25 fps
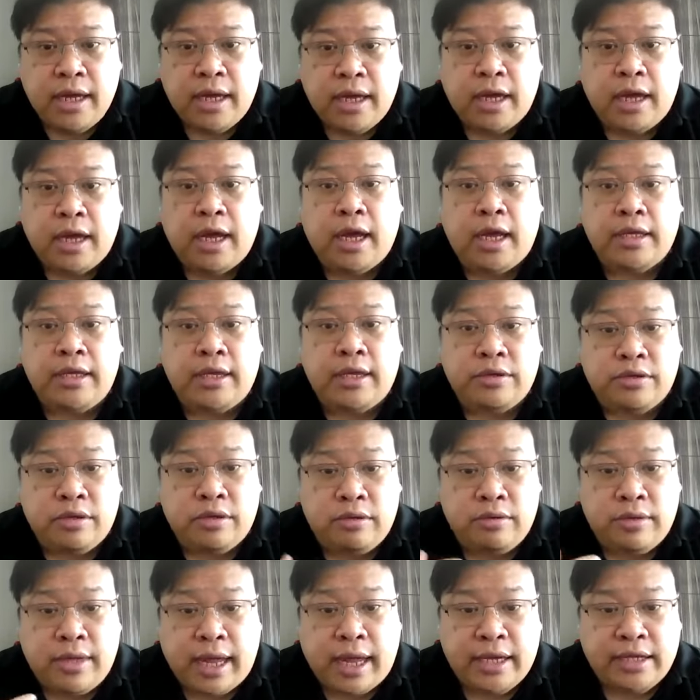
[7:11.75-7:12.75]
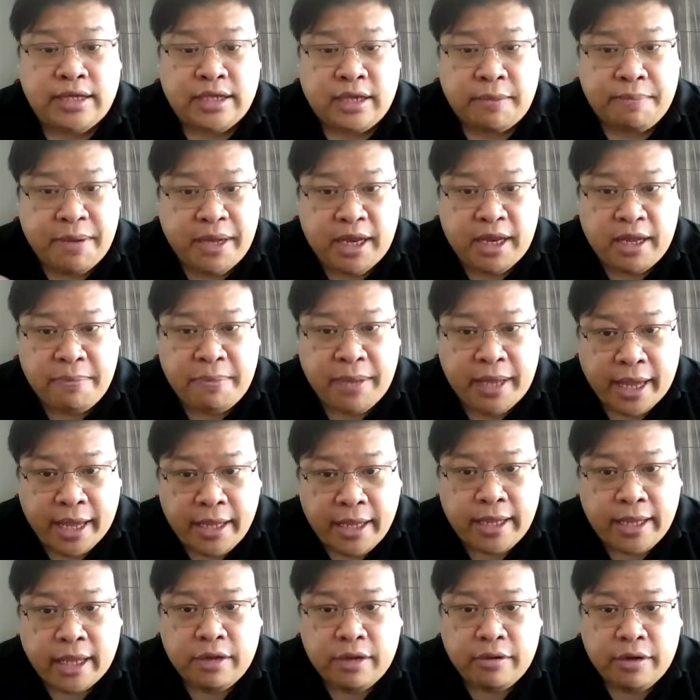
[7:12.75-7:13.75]
Also, there's a
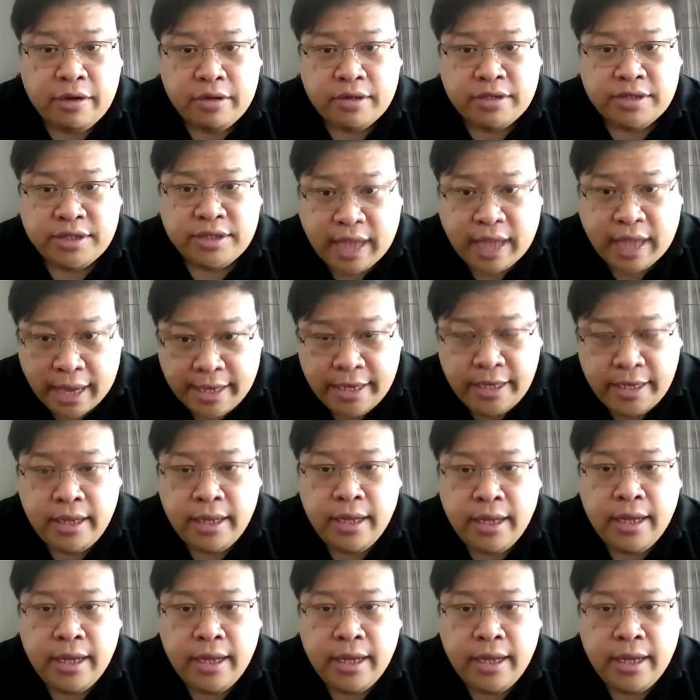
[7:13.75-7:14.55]
PDBA that you need to sign.